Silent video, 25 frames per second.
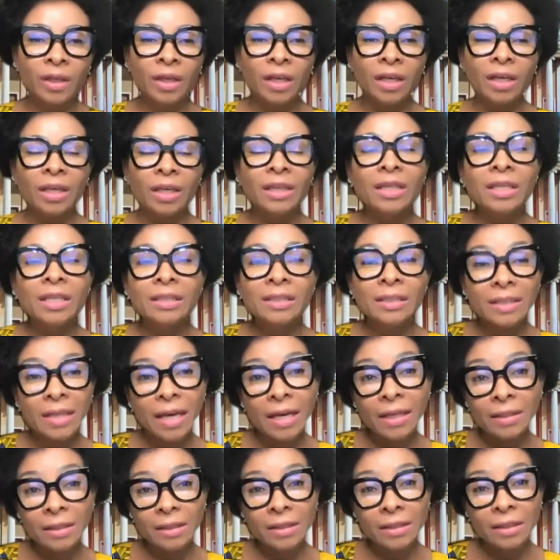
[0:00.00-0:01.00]
In this
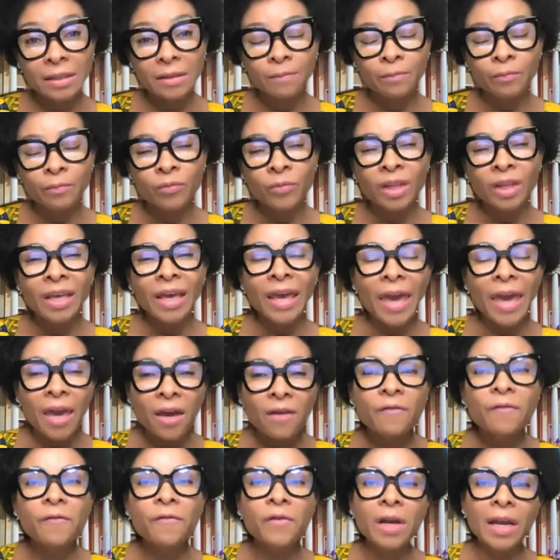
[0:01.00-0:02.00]
sense,
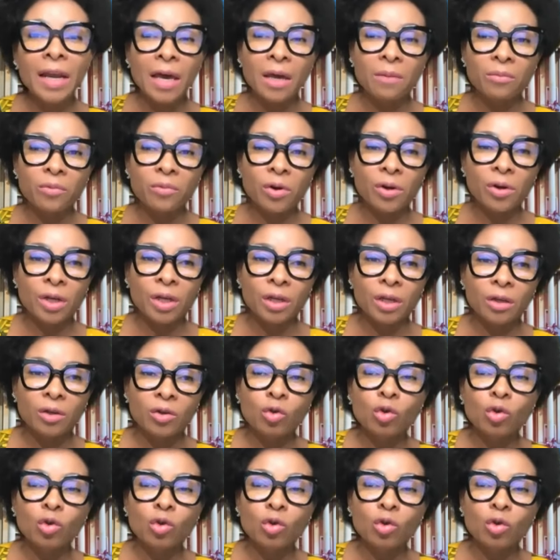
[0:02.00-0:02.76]
Every library,